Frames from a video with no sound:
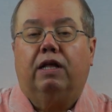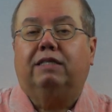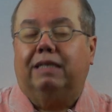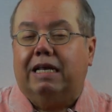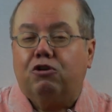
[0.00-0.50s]

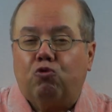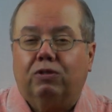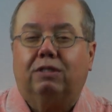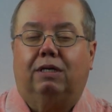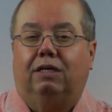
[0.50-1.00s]
It's
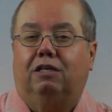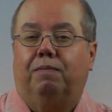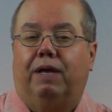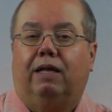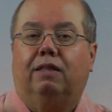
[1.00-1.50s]
interesting to
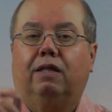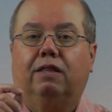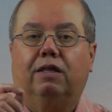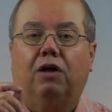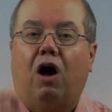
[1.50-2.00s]
me
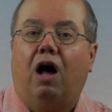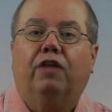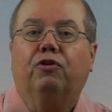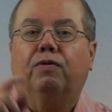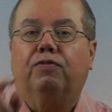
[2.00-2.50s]
that the
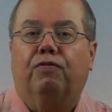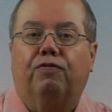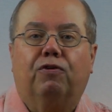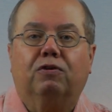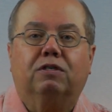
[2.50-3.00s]
author of the
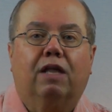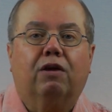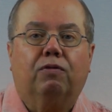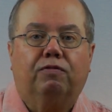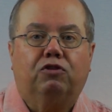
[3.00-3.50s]
first
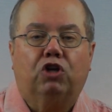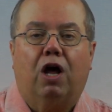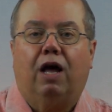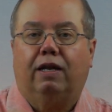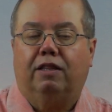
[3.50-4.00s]
letter of
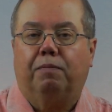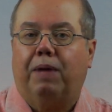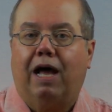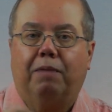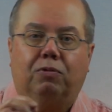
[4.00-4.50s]
John in the
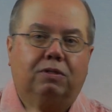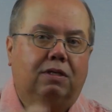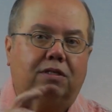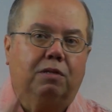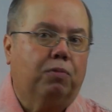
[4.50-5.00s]
Bible
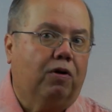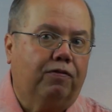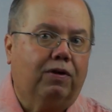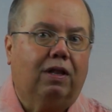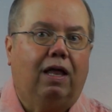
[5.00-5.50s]
says that
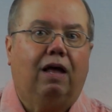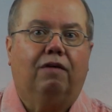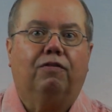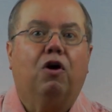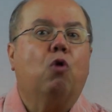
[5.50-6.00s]
perfect
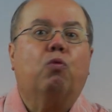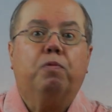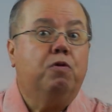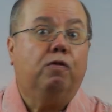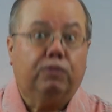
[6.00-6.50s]
love
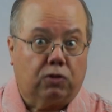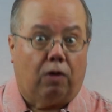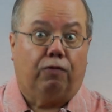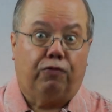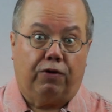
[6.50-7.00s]
removes
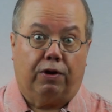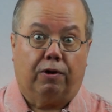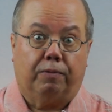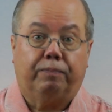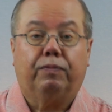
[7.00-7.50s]
all fear.